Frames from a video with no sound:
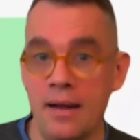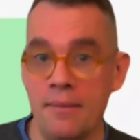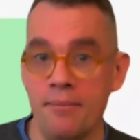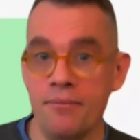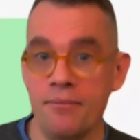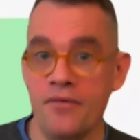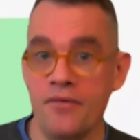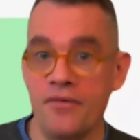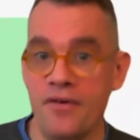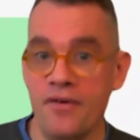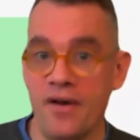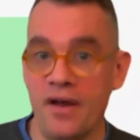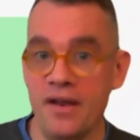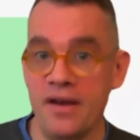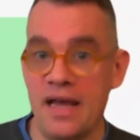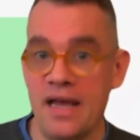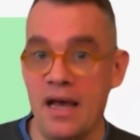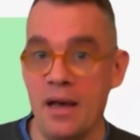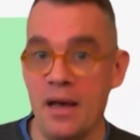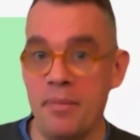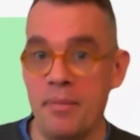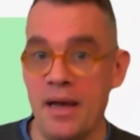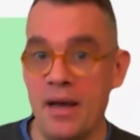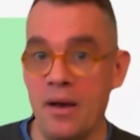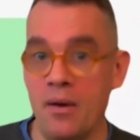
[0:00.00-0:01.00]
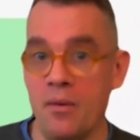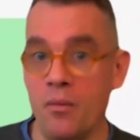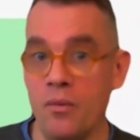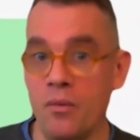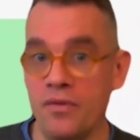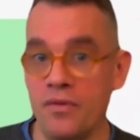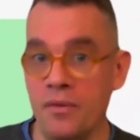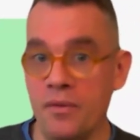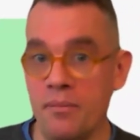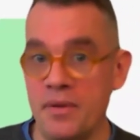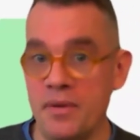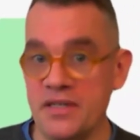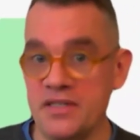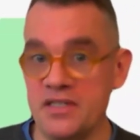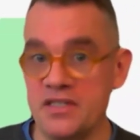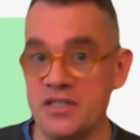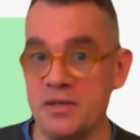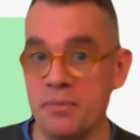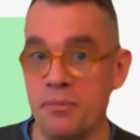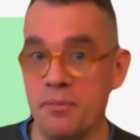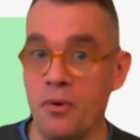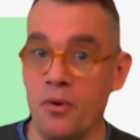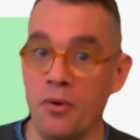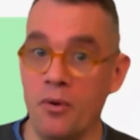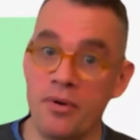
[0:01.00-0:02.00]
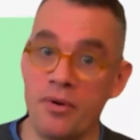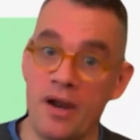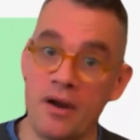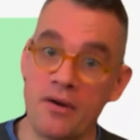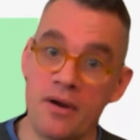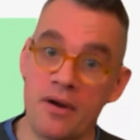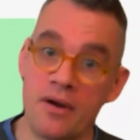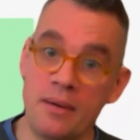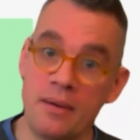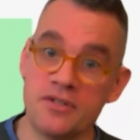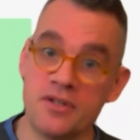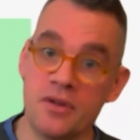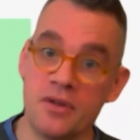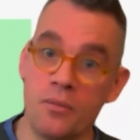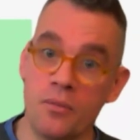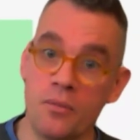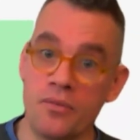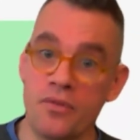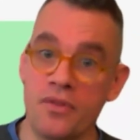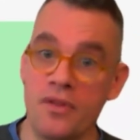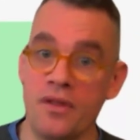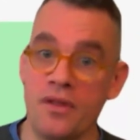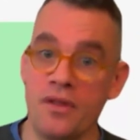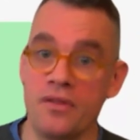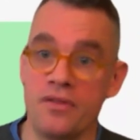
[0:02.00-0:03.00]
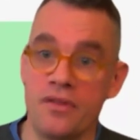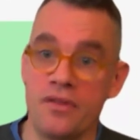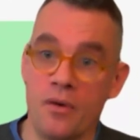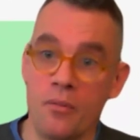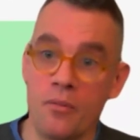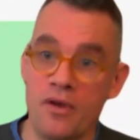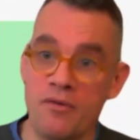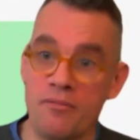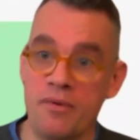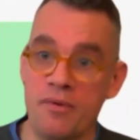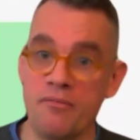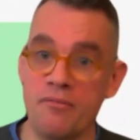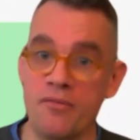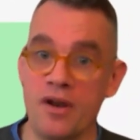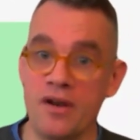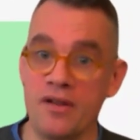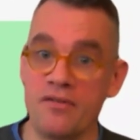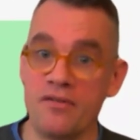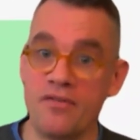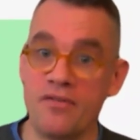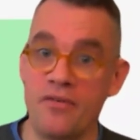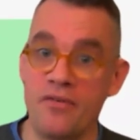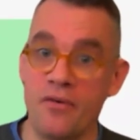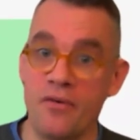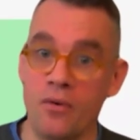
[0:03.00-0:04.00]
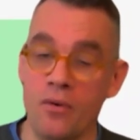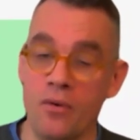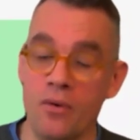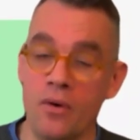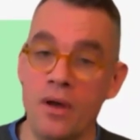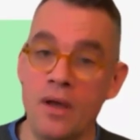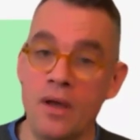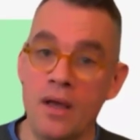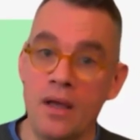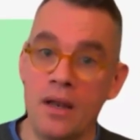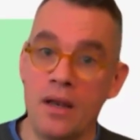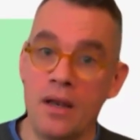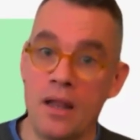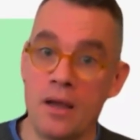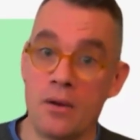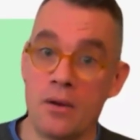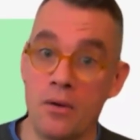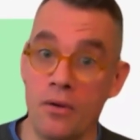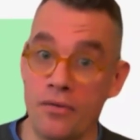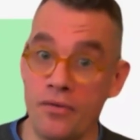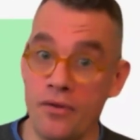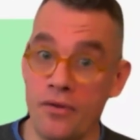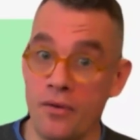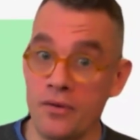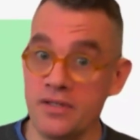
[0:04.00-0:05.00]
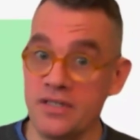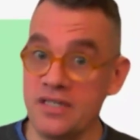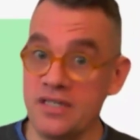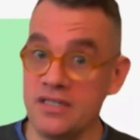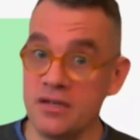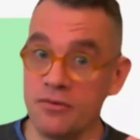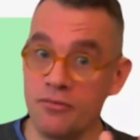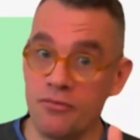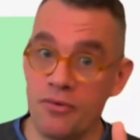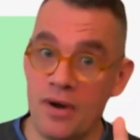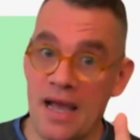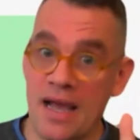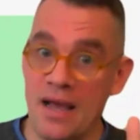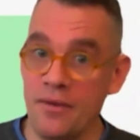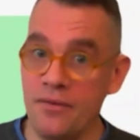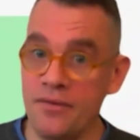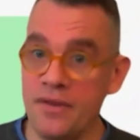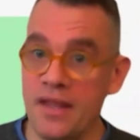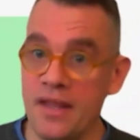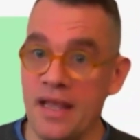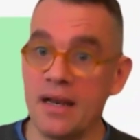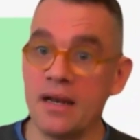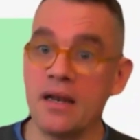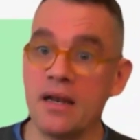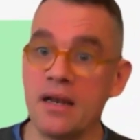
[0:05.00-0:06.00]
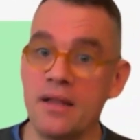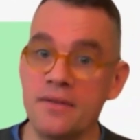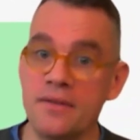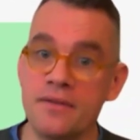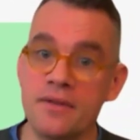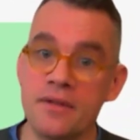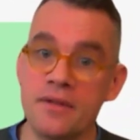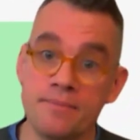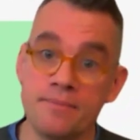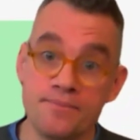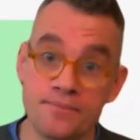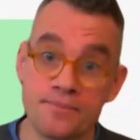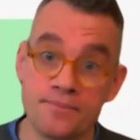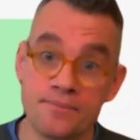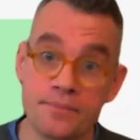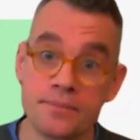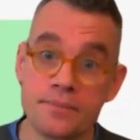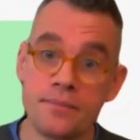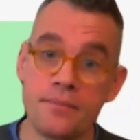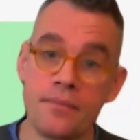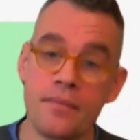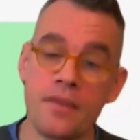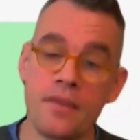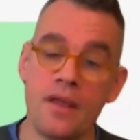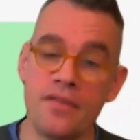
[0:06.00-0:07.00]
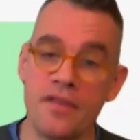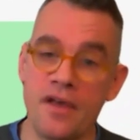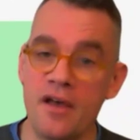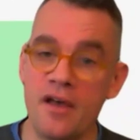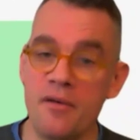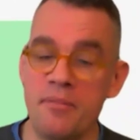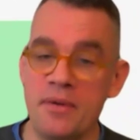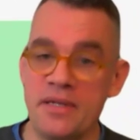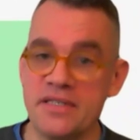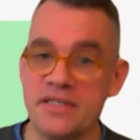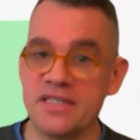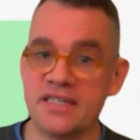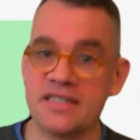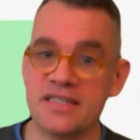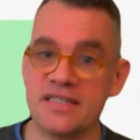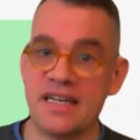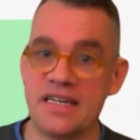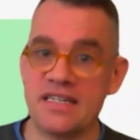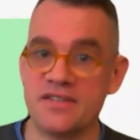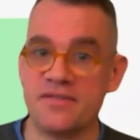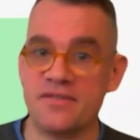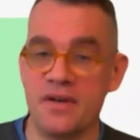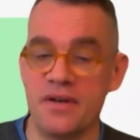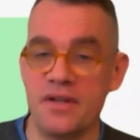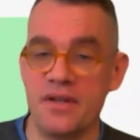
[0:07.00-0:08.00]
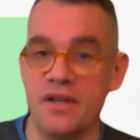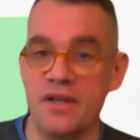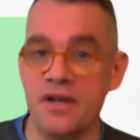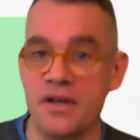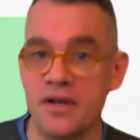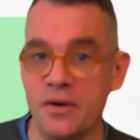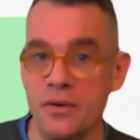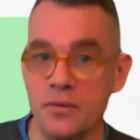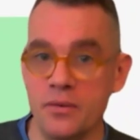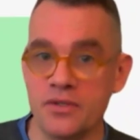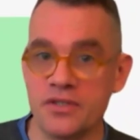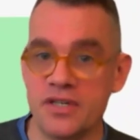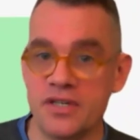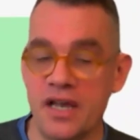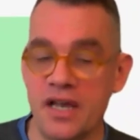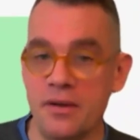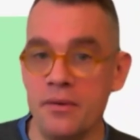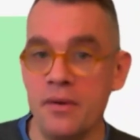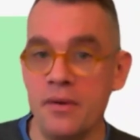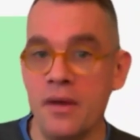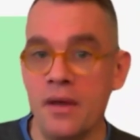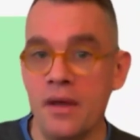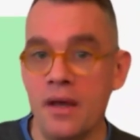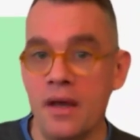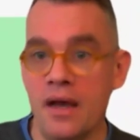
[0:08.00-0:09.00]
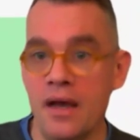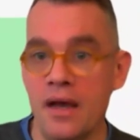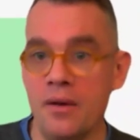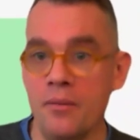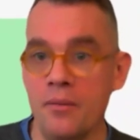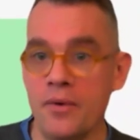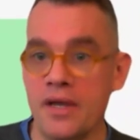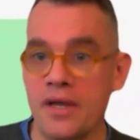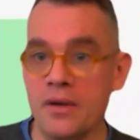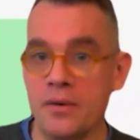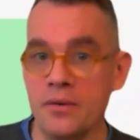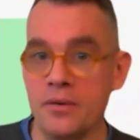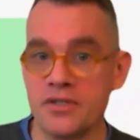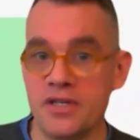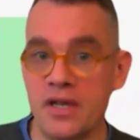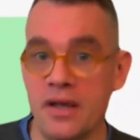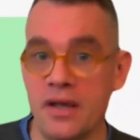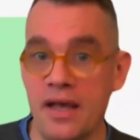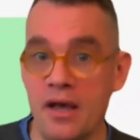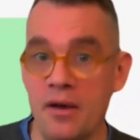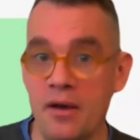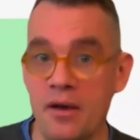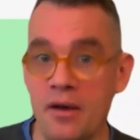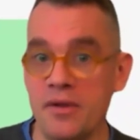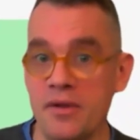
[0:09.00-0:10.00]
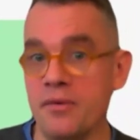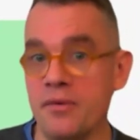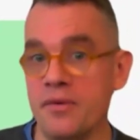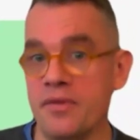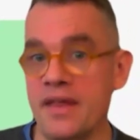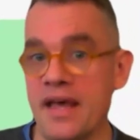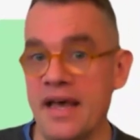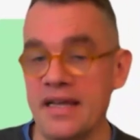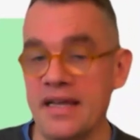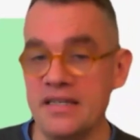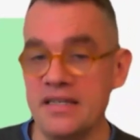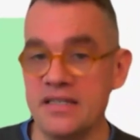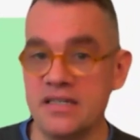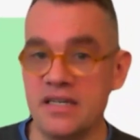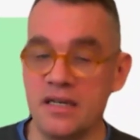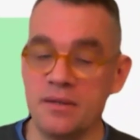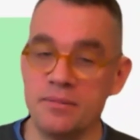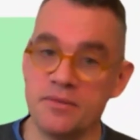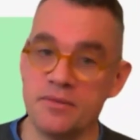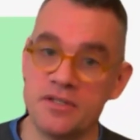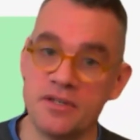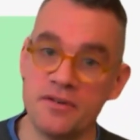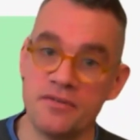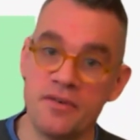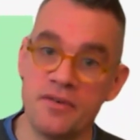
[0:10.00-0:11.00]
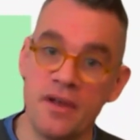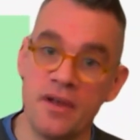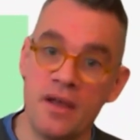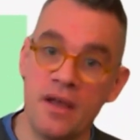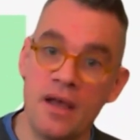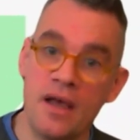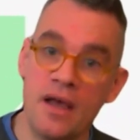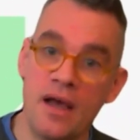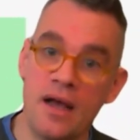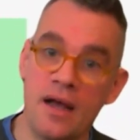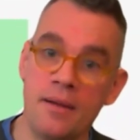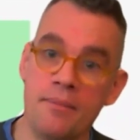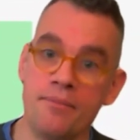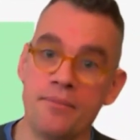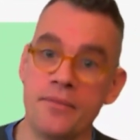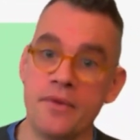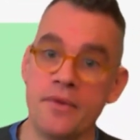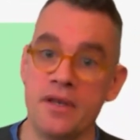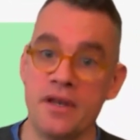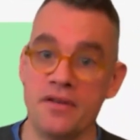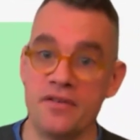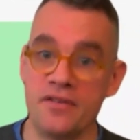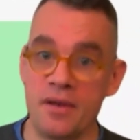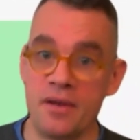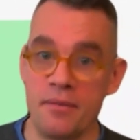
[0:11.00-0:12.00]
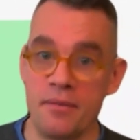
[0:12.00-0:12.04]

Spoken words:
find out about the business support programs that we've been running for local authorities around England that have been successful, you can also we can also help you with that in terms of you know,